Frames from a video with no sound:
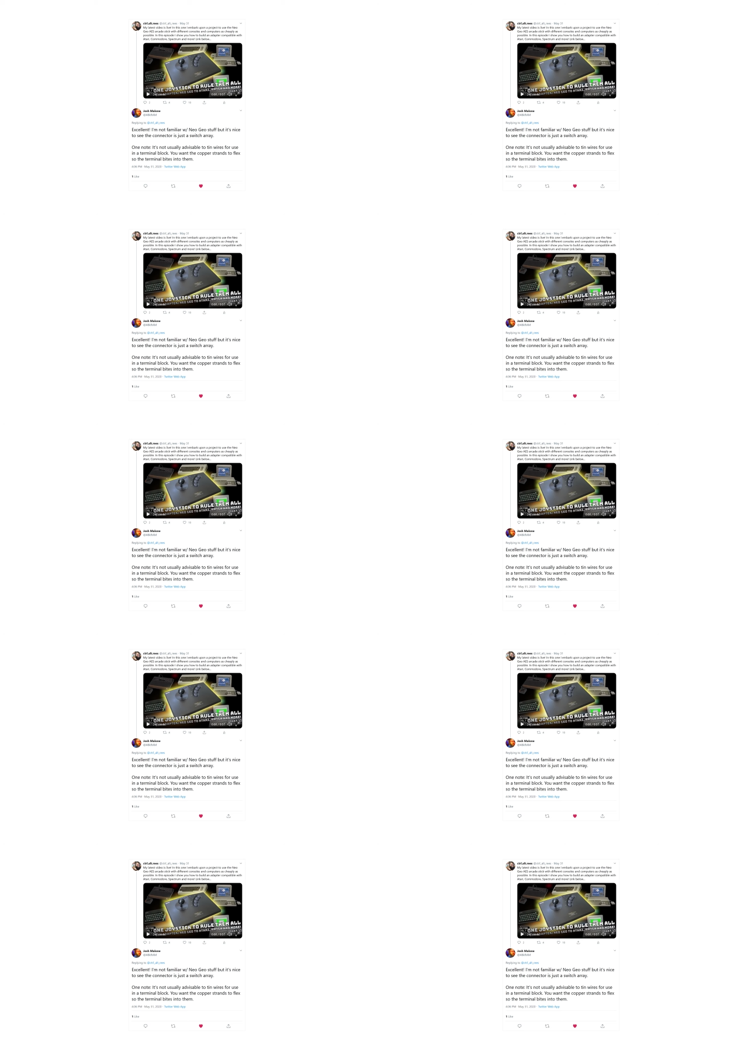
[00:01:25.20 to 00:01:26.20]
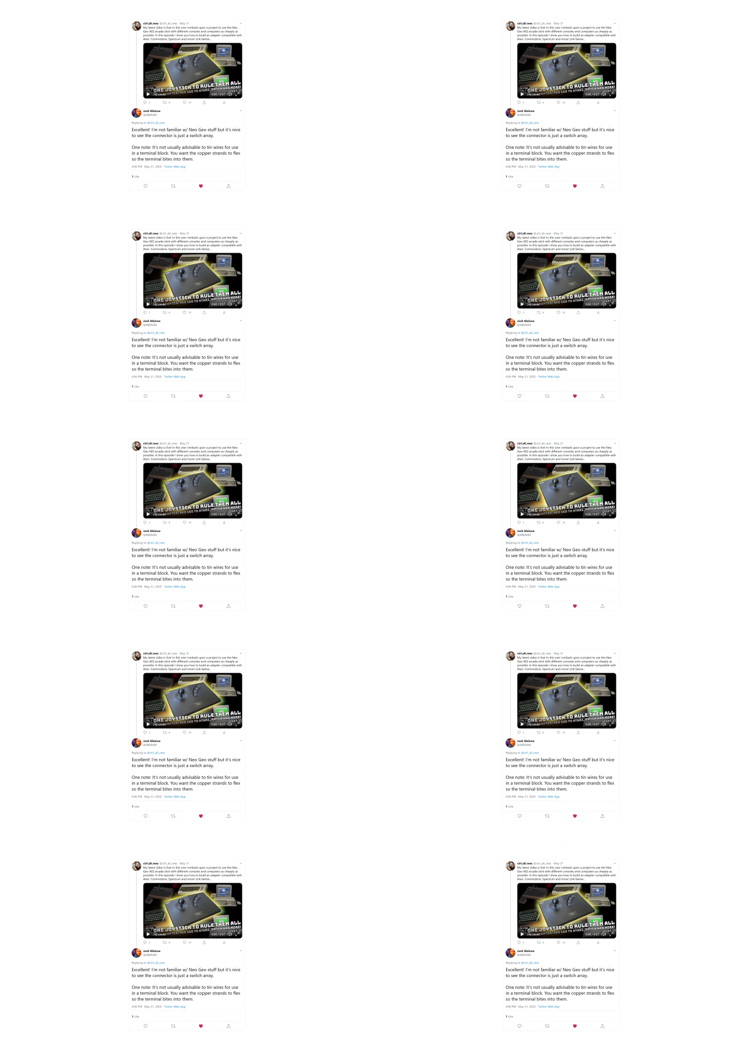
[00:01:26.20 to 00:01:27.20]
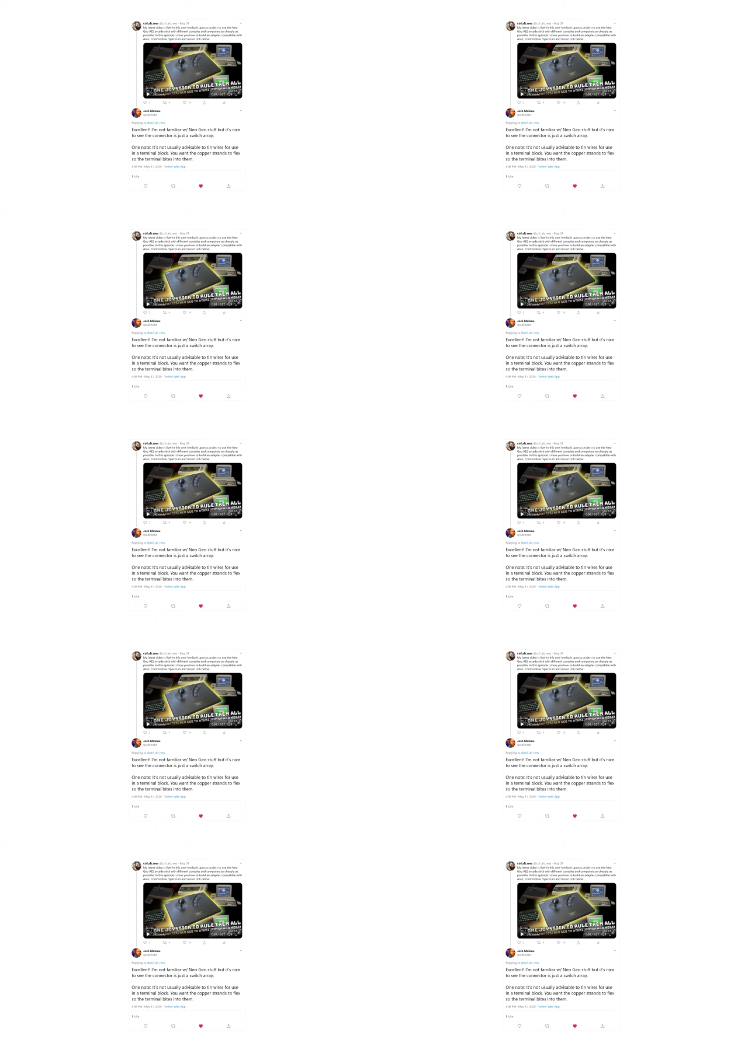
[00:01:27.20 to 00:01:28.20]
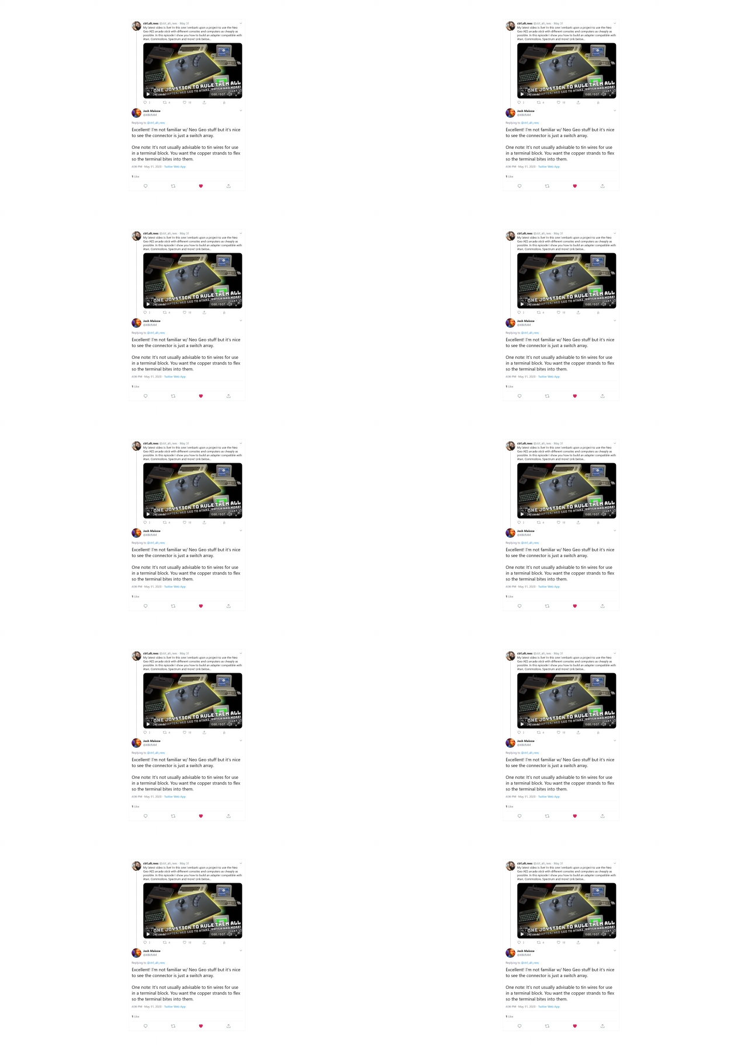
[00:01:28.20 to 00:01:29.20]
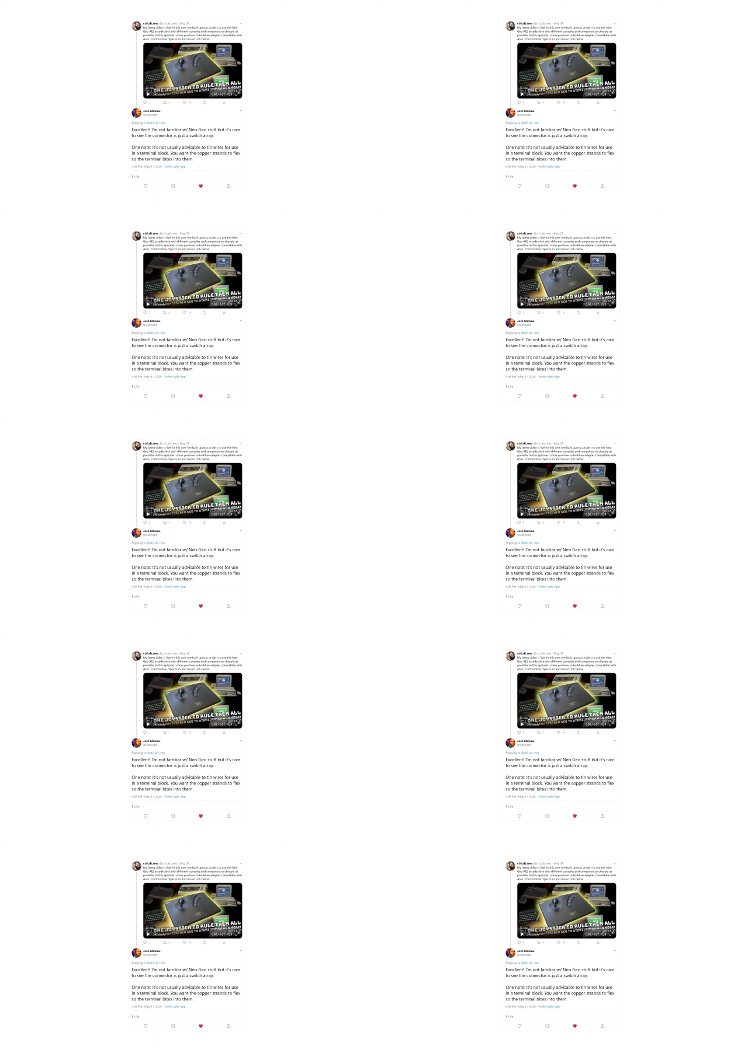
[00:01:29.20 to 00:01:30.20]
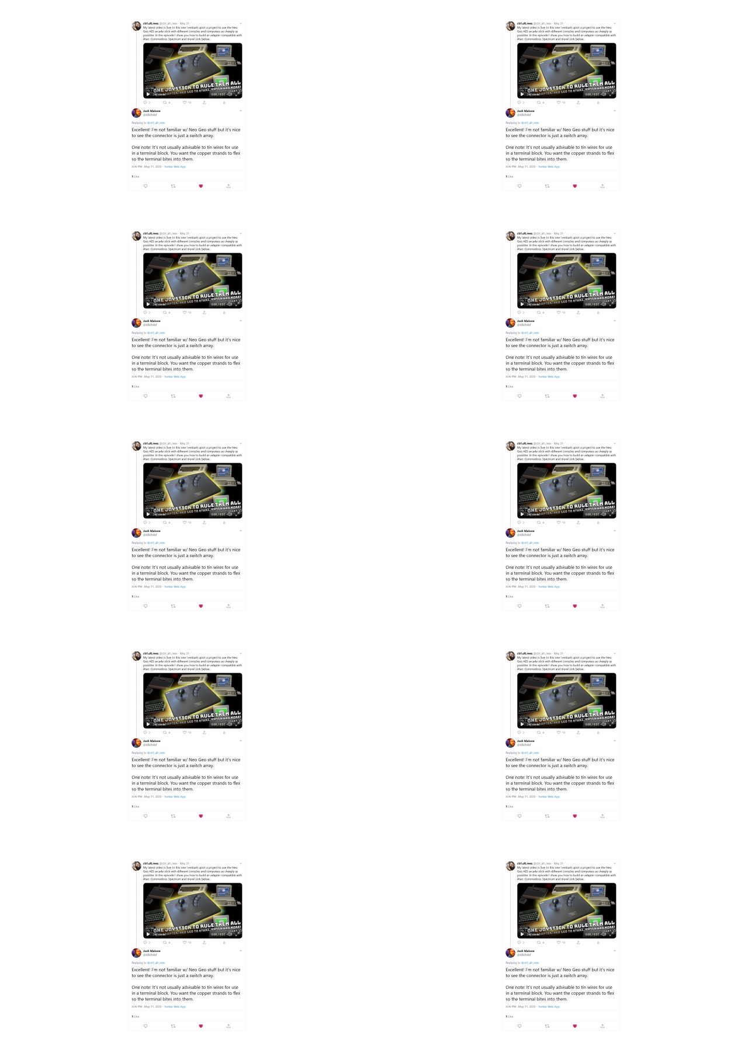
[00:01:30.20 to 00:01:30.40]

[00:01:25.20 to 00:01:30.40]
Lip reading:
No face is visible, so there are no lips to read.